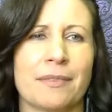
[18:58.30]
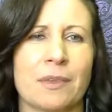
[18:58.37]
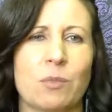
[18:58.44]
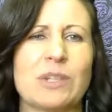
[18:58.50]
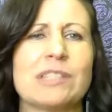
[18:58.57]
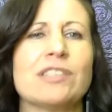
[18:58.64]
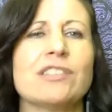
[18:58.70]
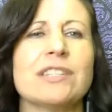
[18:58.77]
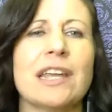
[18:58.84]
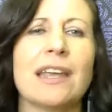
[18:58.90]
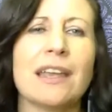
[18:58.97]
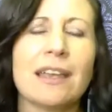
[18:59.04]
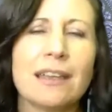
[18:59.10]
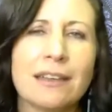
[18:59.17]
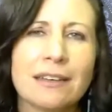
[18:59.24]
What
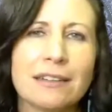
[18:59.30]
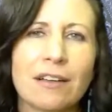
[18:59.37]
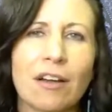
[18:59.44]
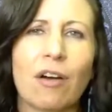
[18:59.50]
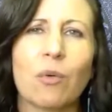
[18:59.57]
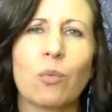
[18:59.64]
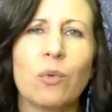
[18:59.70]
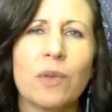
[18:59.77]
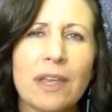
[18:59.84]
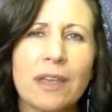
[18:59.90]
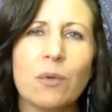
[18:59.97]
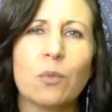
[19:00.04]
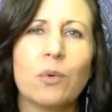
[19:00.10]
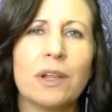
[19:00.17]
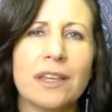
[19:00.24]
stand are we
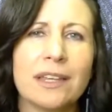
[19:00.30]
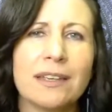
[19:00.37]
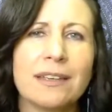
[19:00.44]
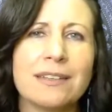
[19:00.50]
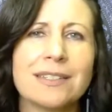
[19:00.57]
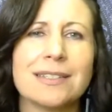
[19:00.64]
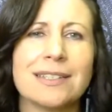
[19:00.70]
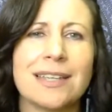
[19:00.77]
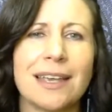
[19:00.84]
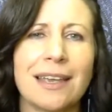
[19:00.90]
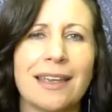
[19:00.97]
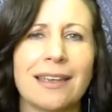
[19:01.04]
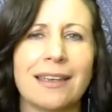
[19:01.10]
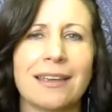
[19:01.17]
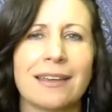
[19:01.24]
willing to
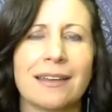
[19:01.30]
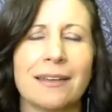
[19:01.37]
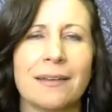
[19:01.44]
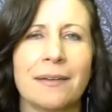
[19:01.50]
take?